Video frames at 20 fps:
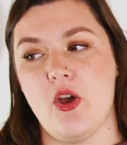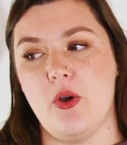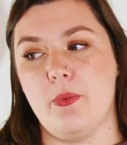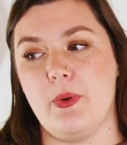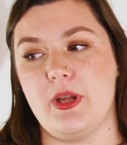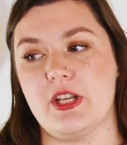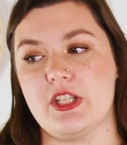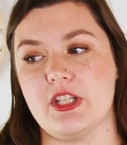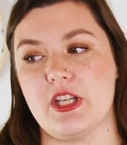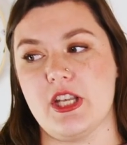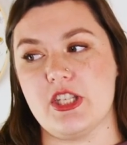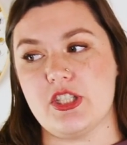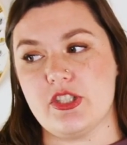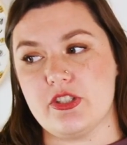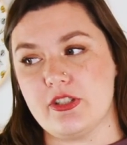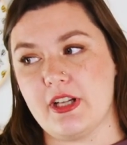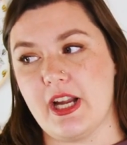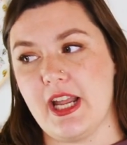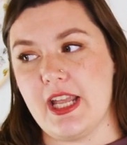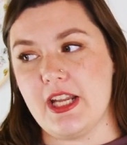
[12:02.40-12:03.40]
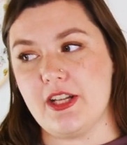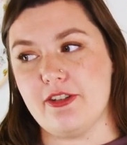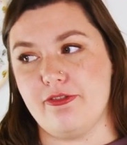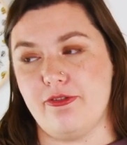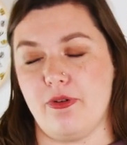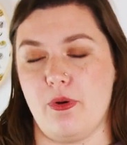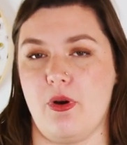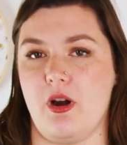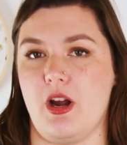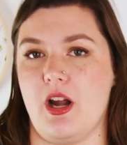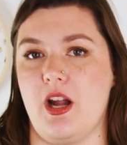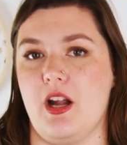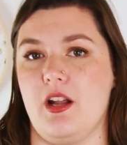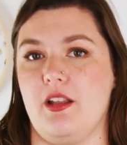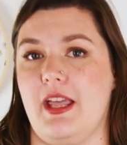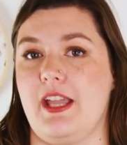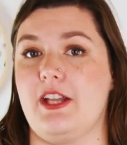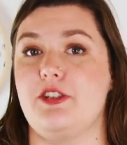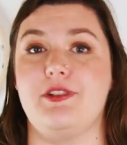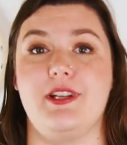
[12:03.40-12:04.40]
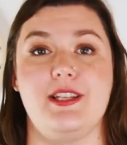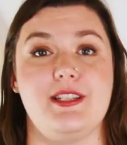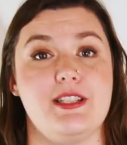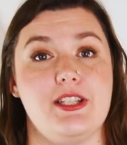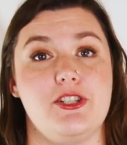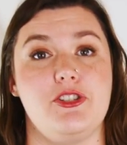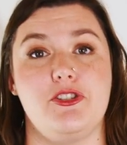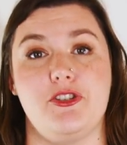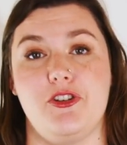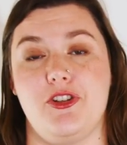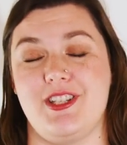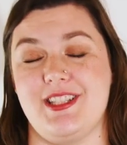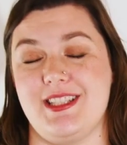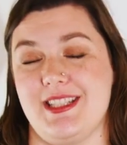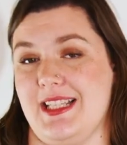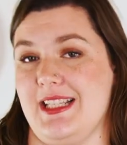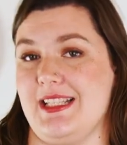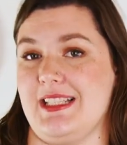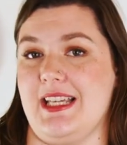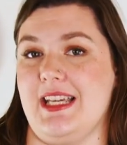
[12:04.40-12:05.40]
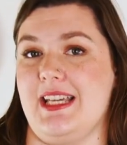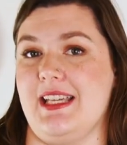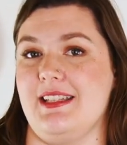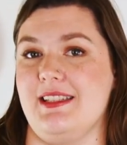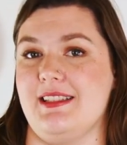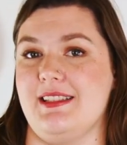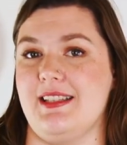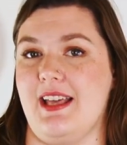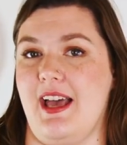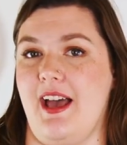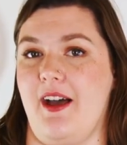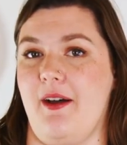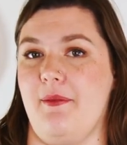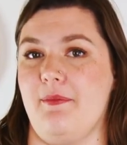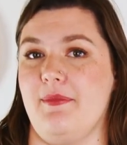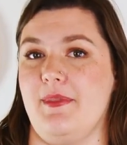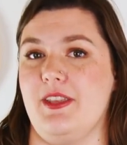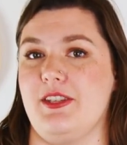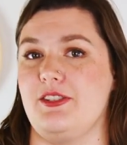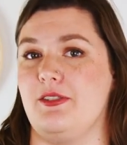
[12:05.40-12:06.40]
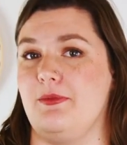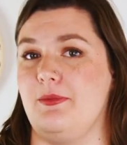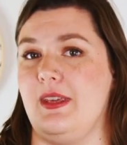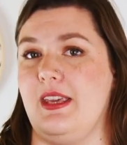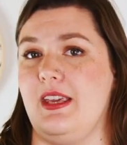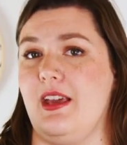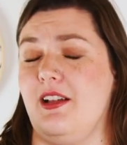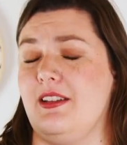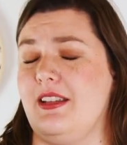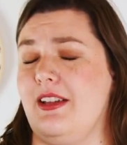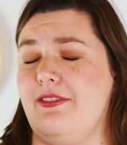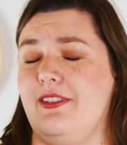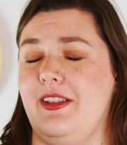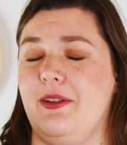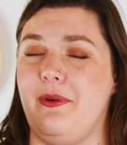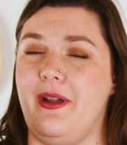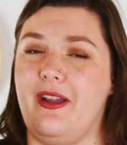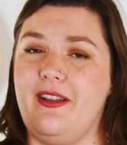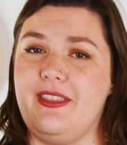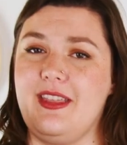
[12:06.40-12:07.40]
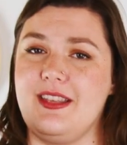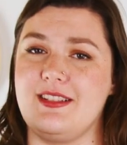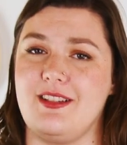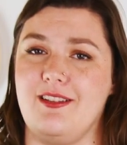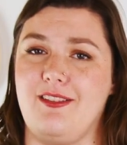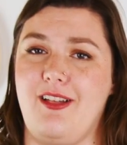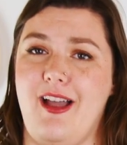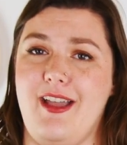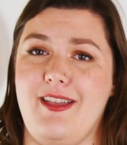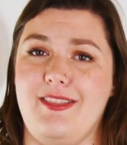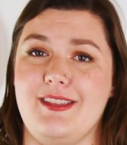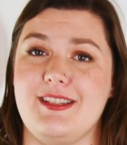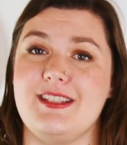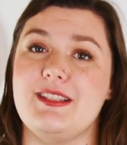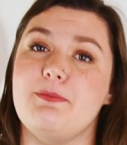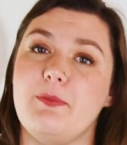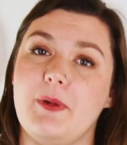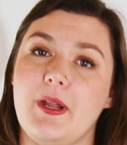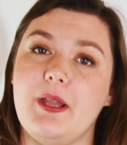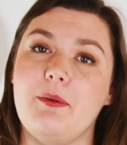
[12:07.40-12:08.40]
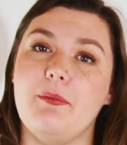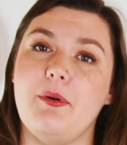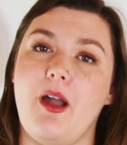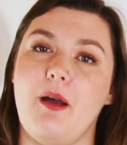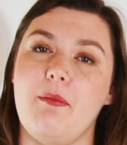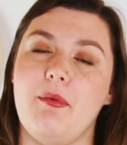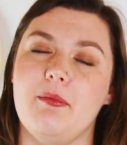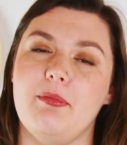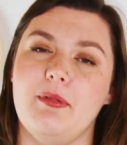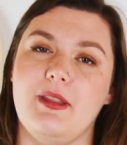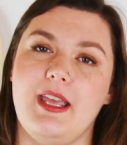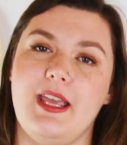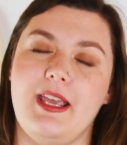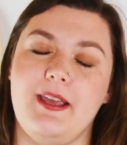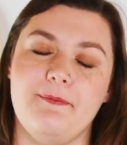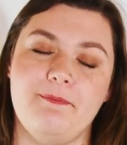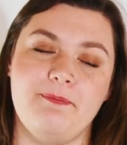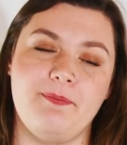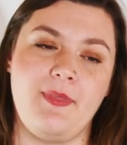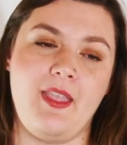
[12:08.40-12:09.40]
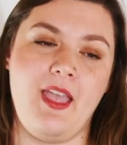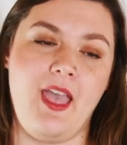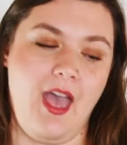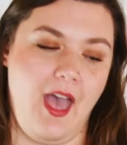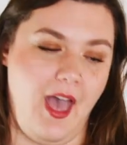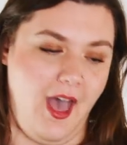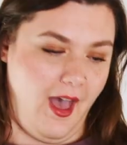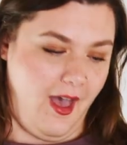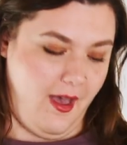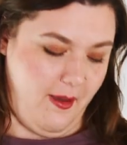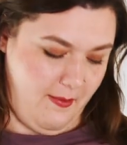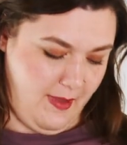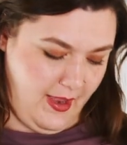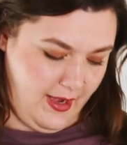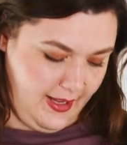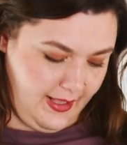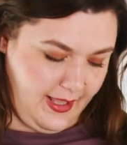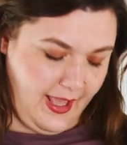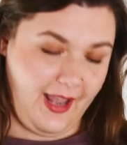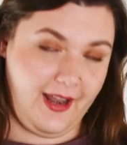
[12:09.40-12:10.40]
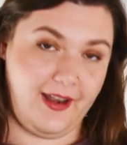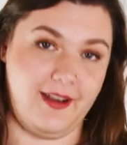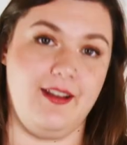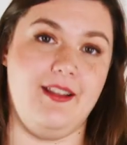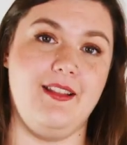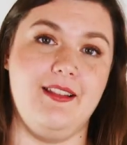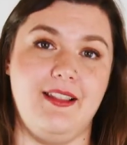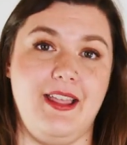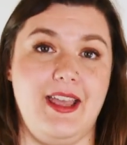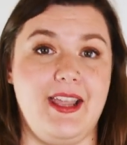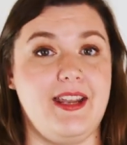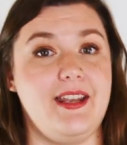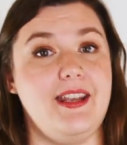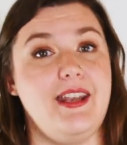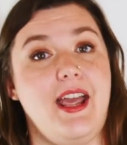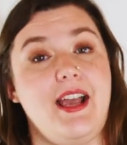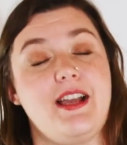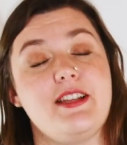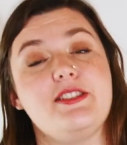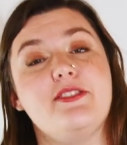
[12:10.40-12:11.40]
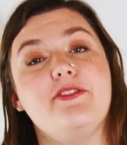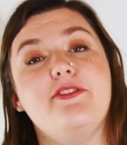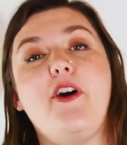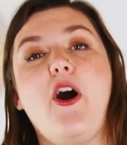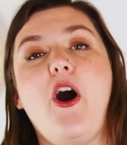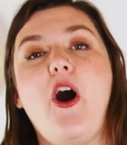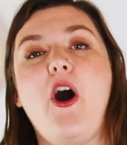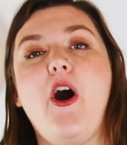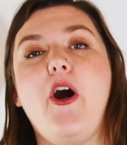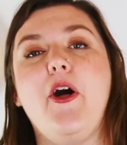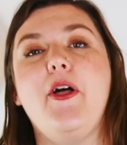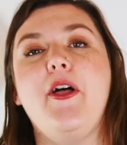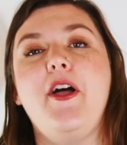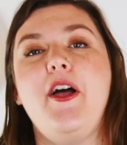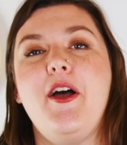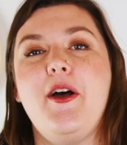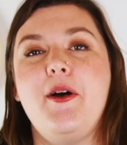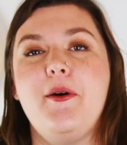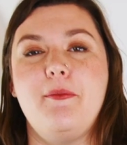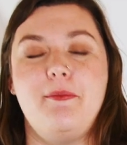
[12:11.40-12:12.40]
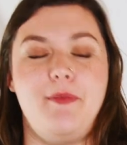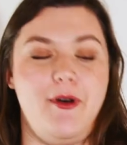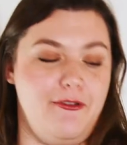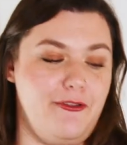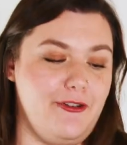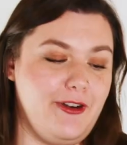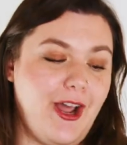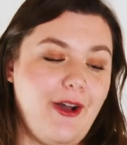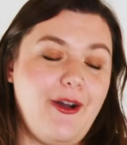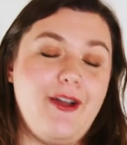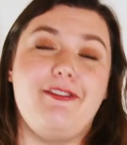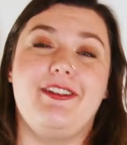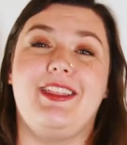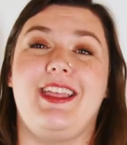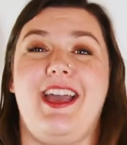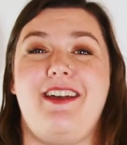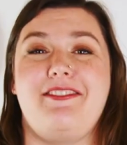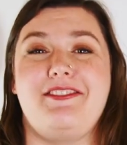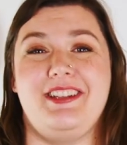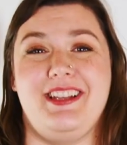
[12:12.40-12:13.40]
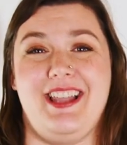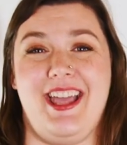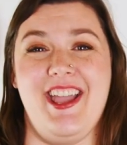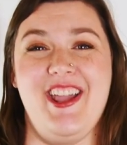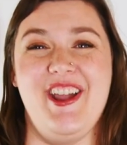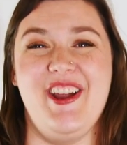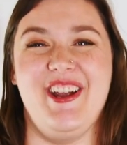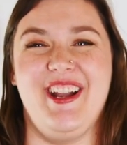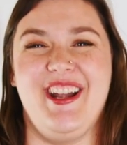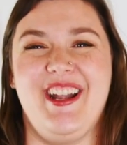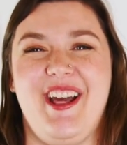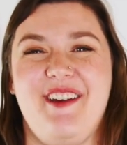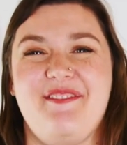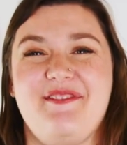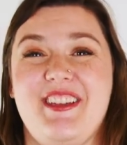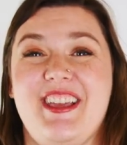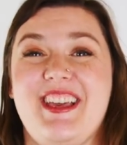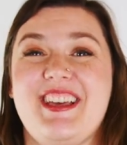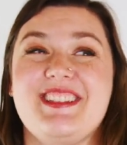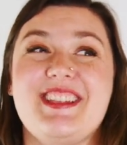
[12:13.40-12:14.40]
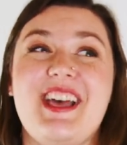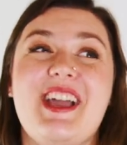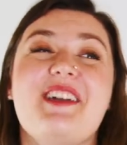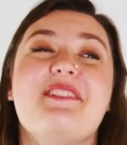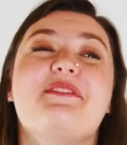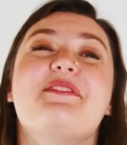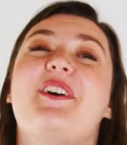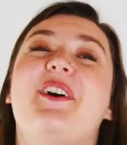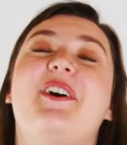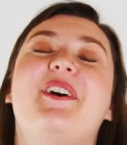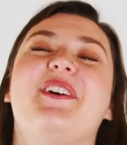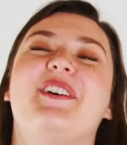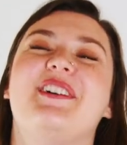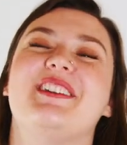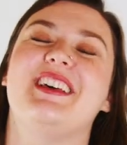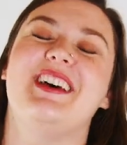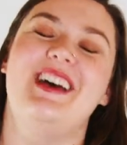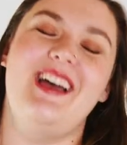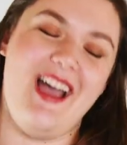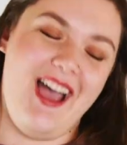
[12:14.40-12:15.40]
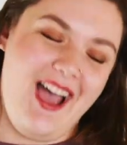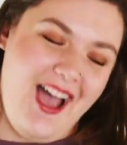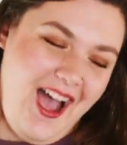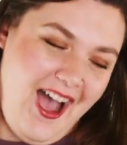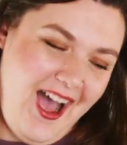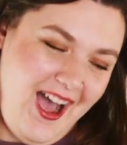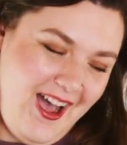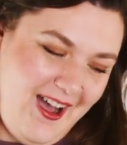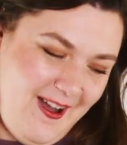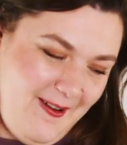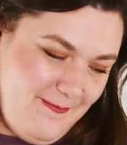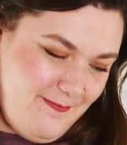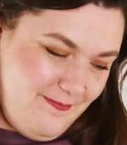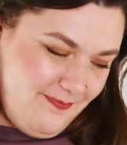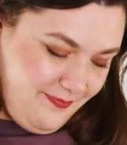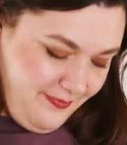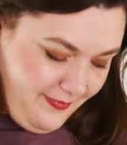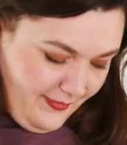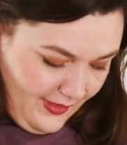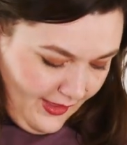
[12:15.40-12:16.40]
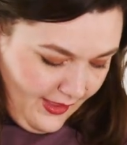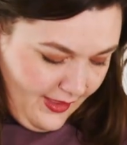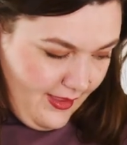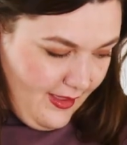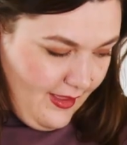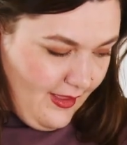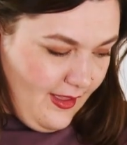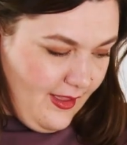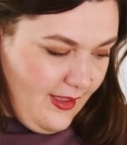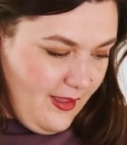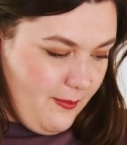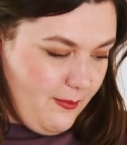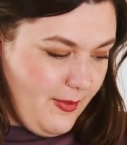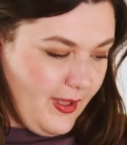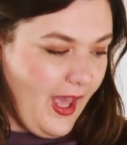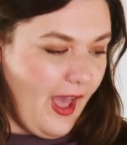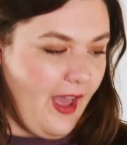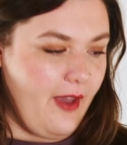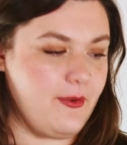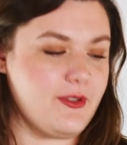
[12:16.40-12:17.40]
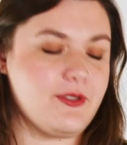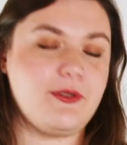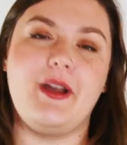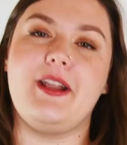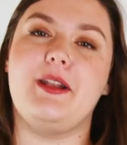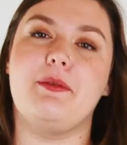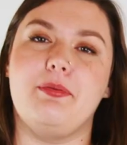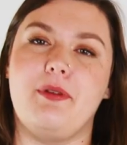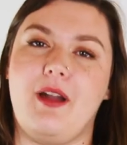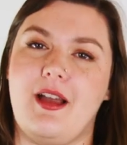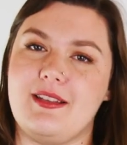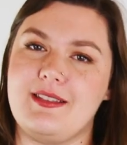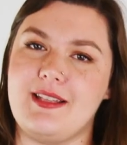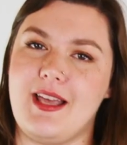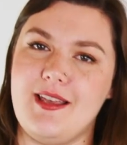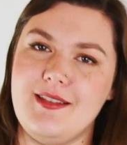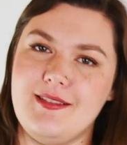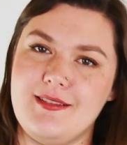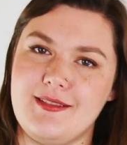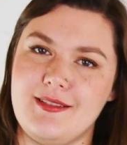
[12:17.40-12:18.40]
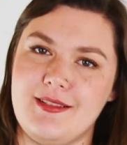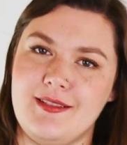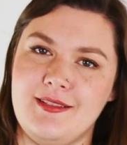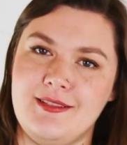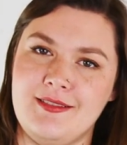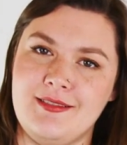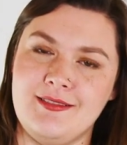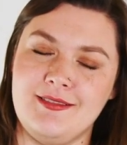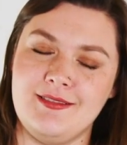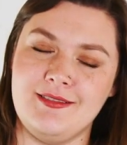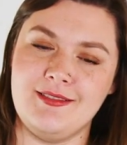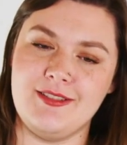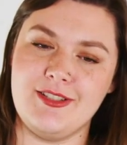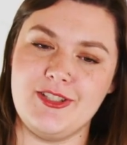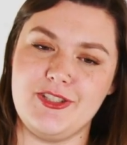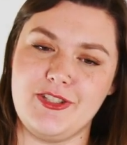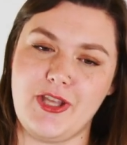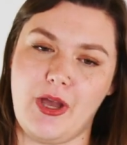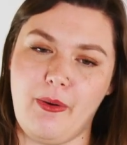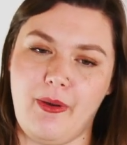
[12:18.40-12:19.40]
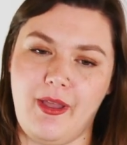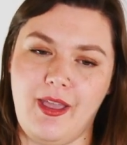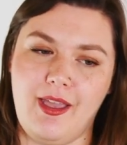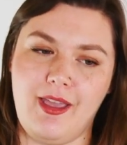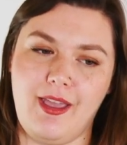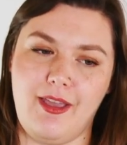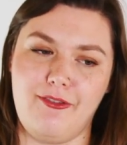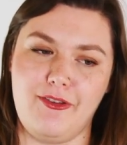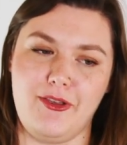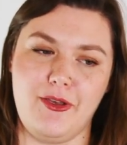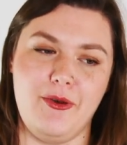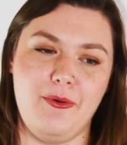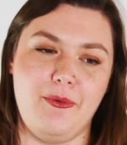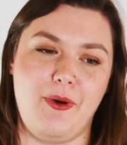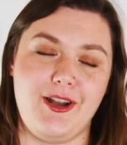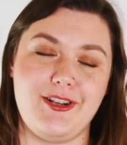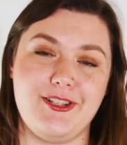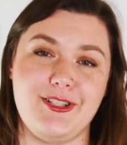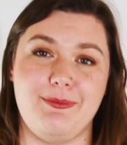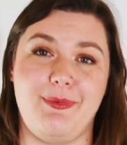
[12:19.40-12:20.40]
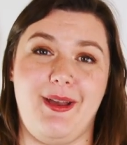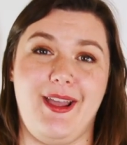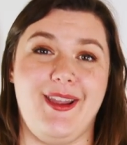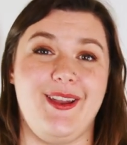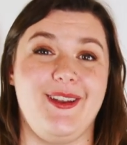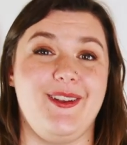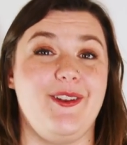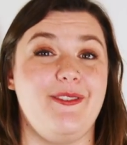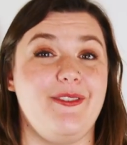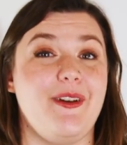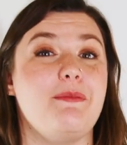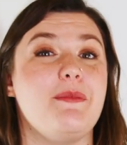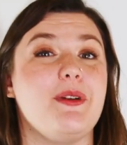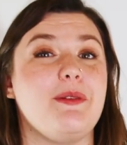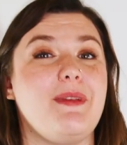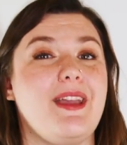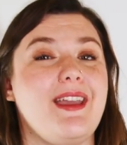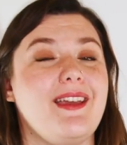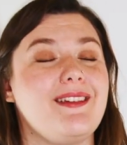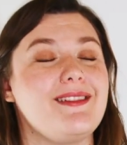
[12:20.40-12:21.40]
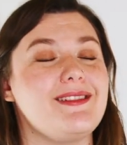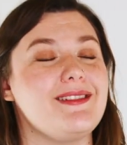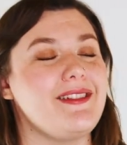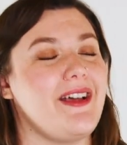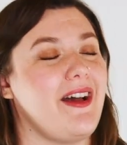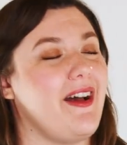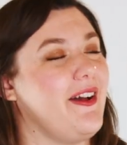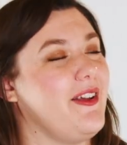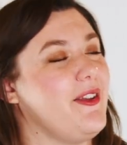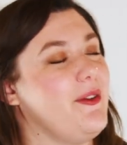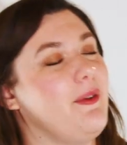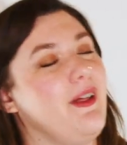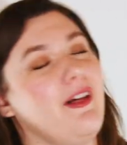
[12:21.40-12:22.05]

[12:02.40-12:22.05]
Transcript: which is great for like transitional seasons. I'll definitely wear this a lot in the spring probably. And again, like next fall. But for now I really have to layer it up because I am cold. But yeah, it was quite a process sewing. If you watched my November makes, you will